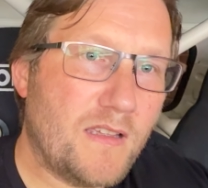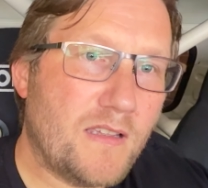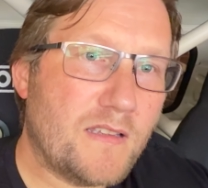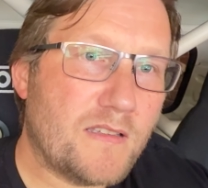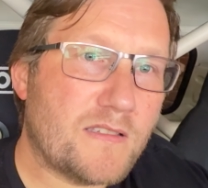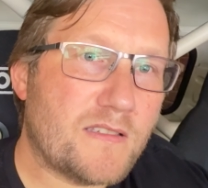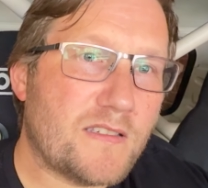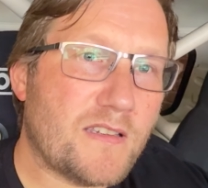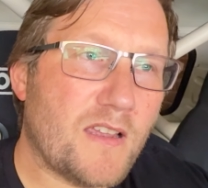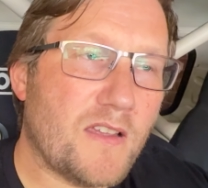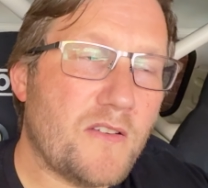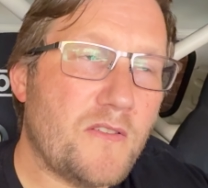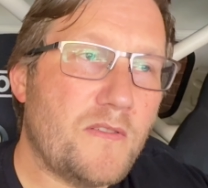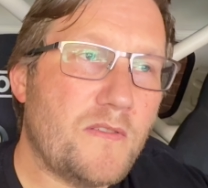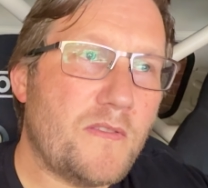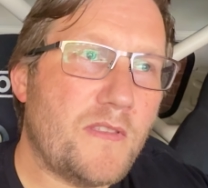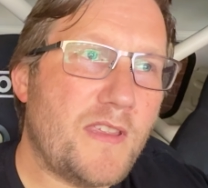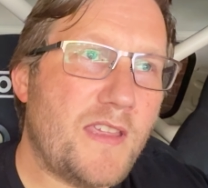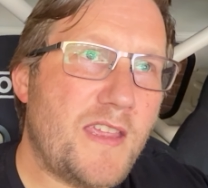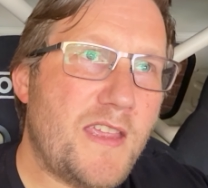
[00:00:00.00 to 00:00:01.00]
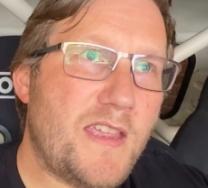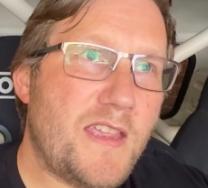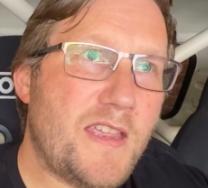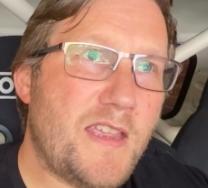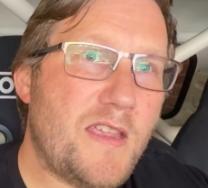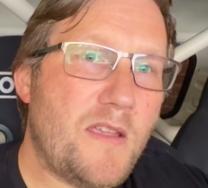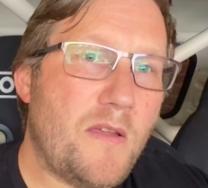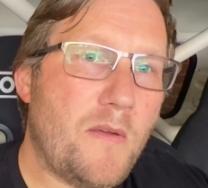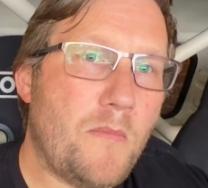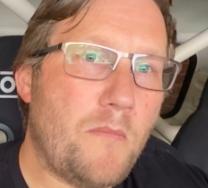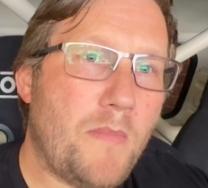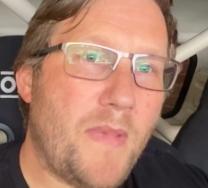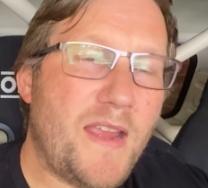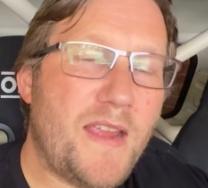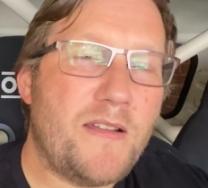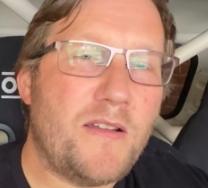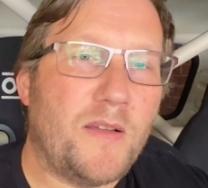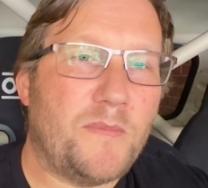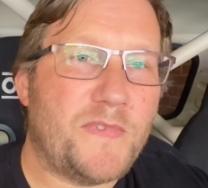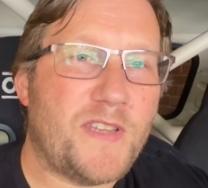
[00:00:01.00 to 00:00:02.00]
So the
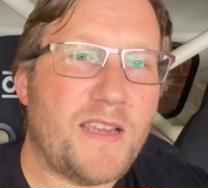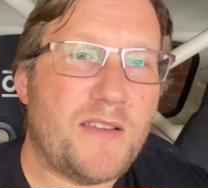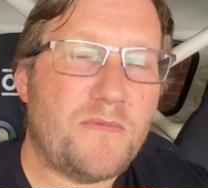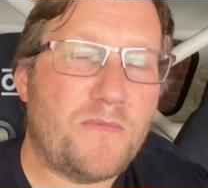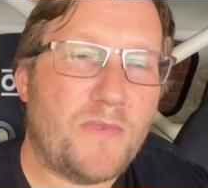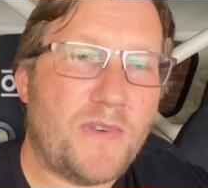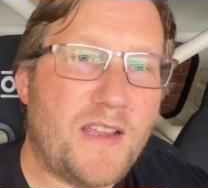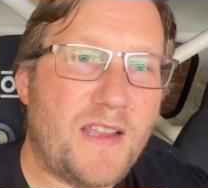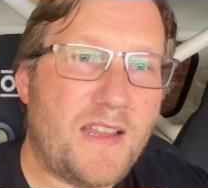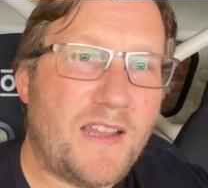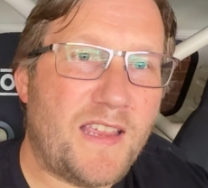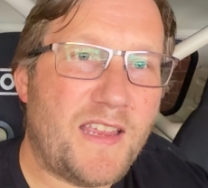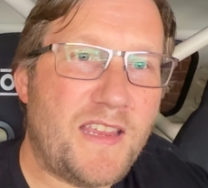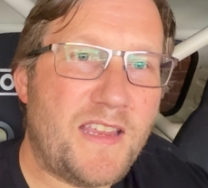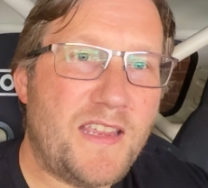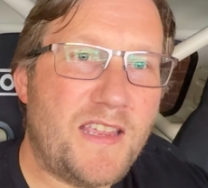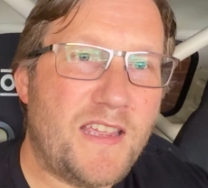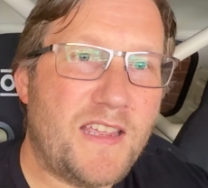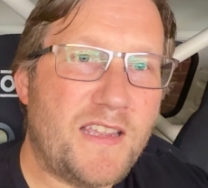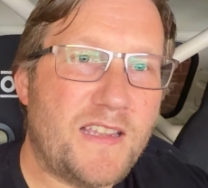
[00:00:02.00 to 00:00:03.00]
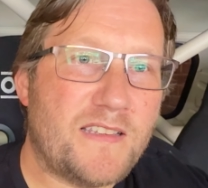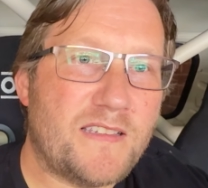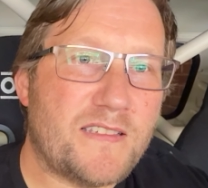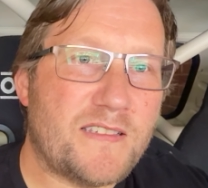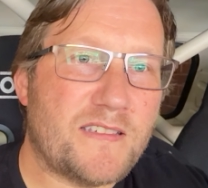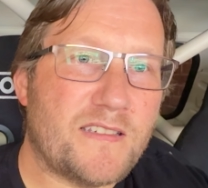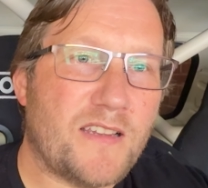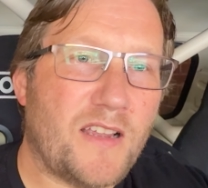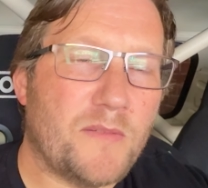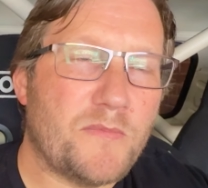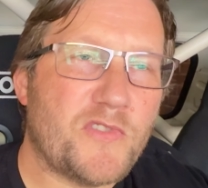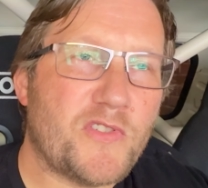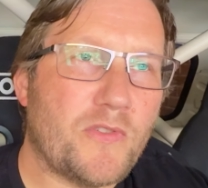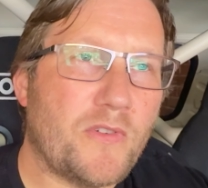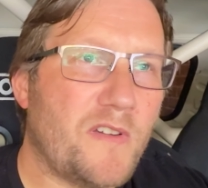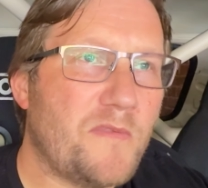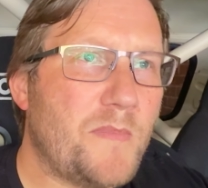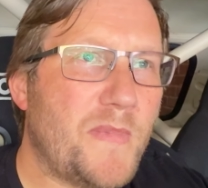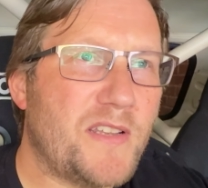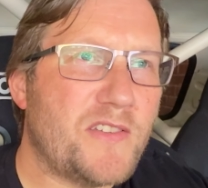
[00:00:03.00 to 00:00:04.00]
main update really is, I'm sure
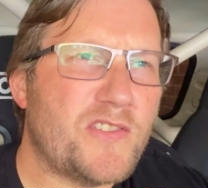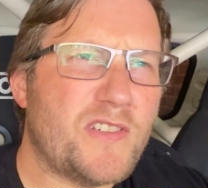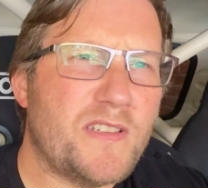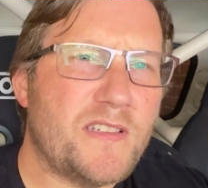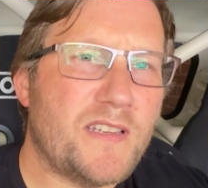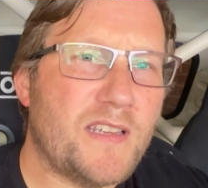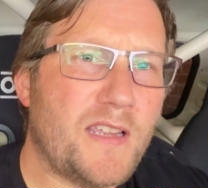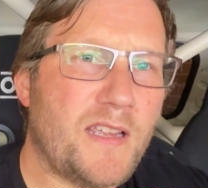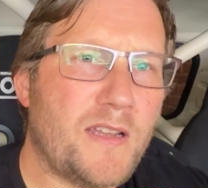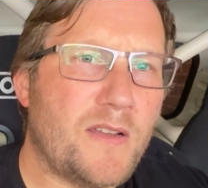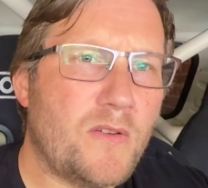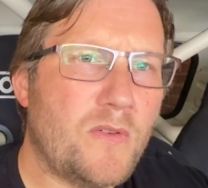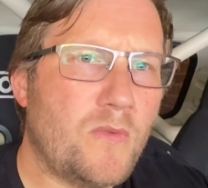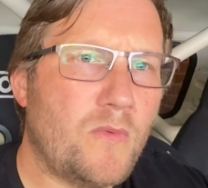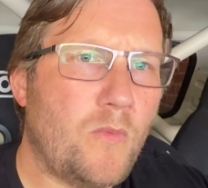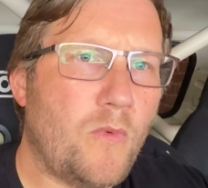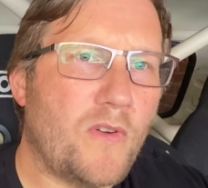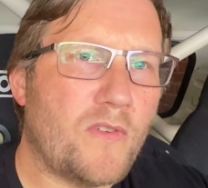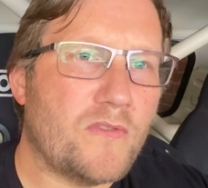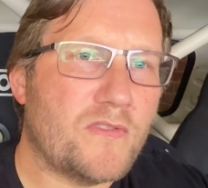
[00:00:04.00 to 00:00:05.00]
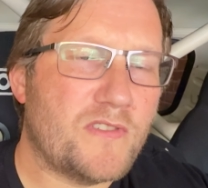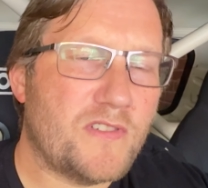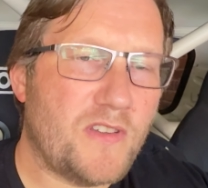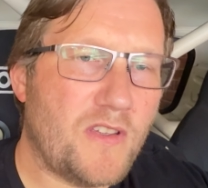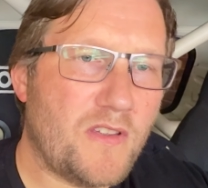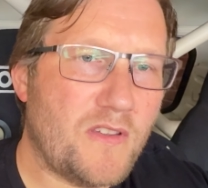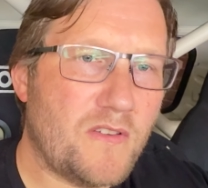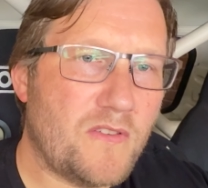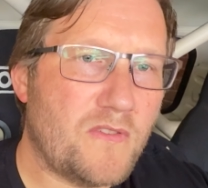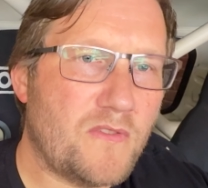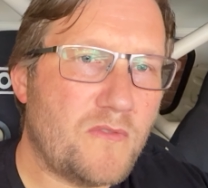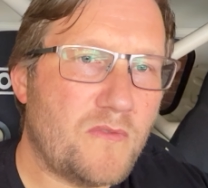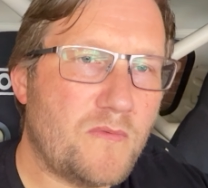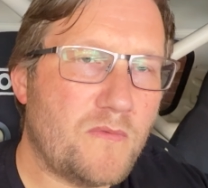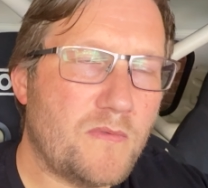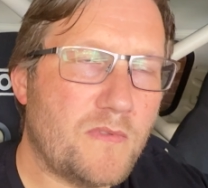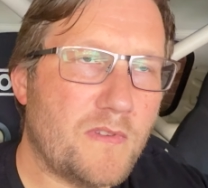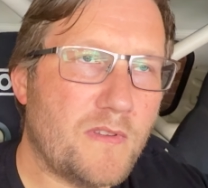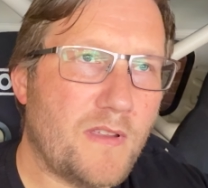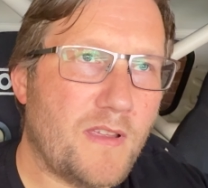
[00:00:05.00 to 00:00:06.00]
I've mentioned it in one or two
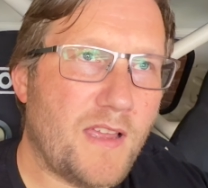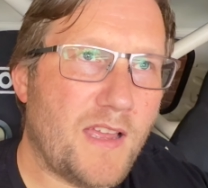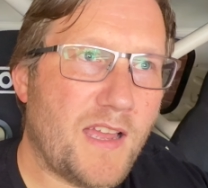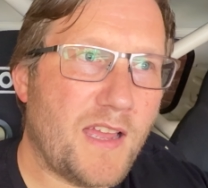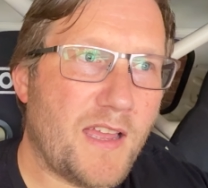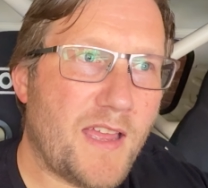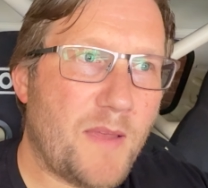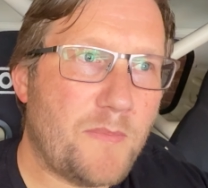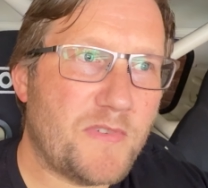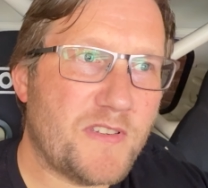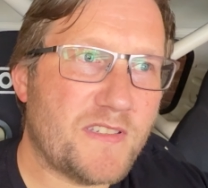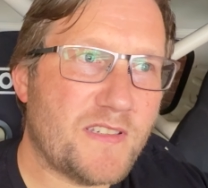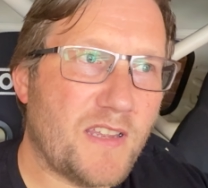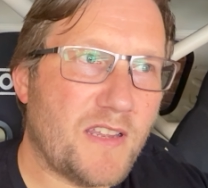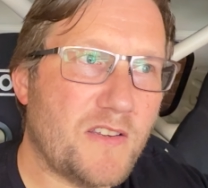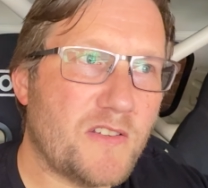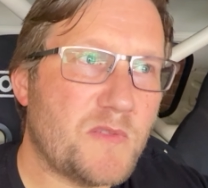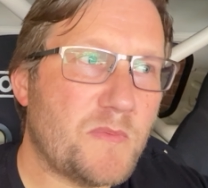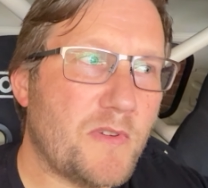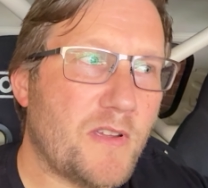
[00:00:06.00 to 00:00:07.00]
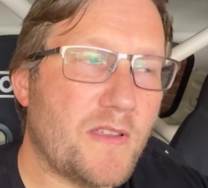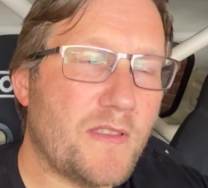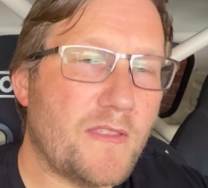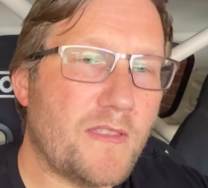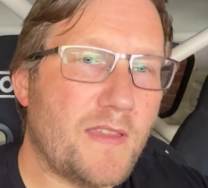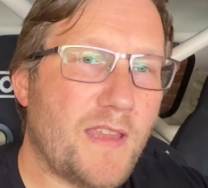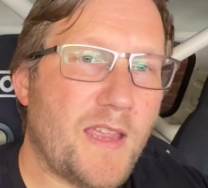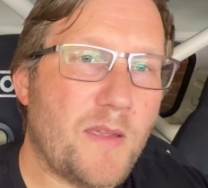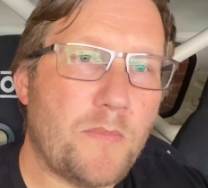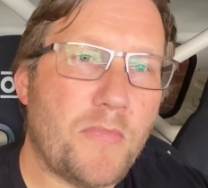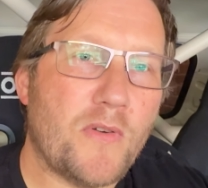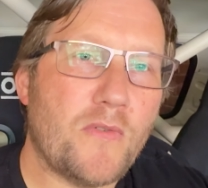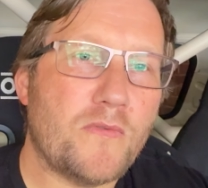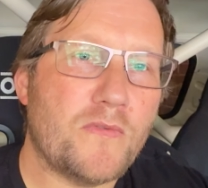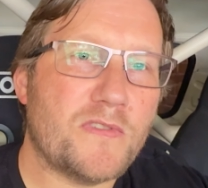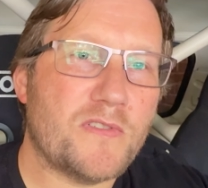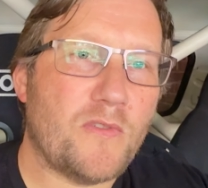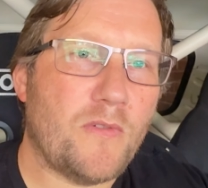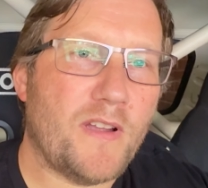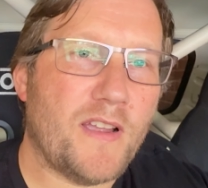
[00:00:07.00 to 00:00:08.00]
episodes, but it
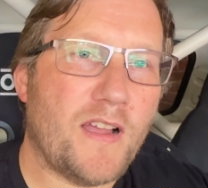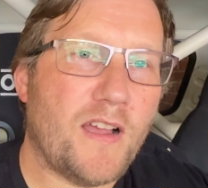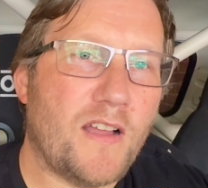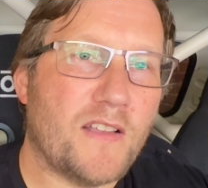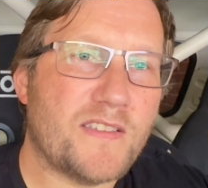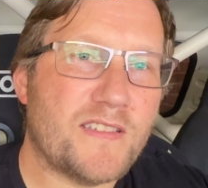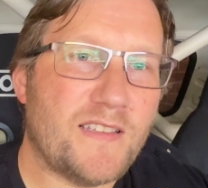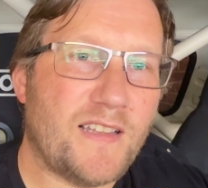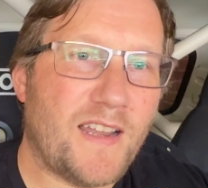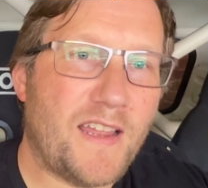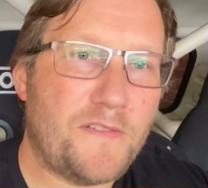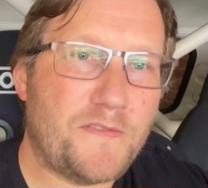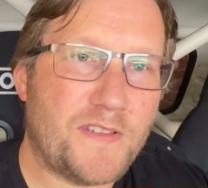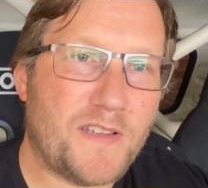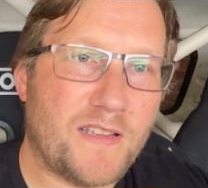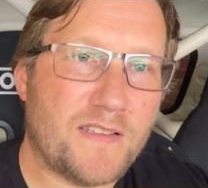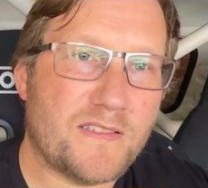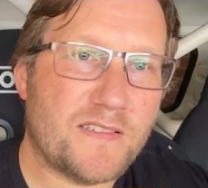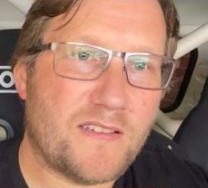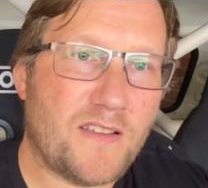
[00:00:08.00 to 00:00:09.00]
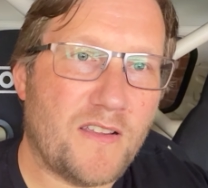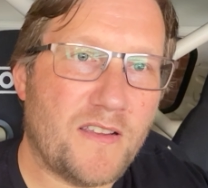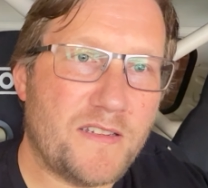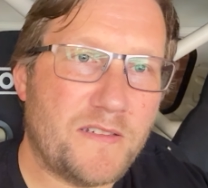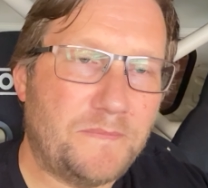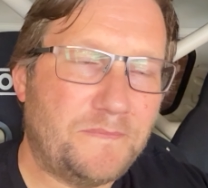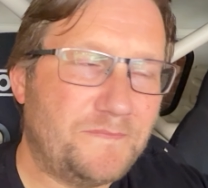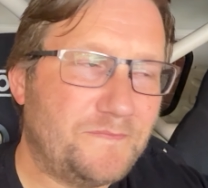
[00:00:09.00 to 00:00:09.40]
pulls quite hard to the left-hand side.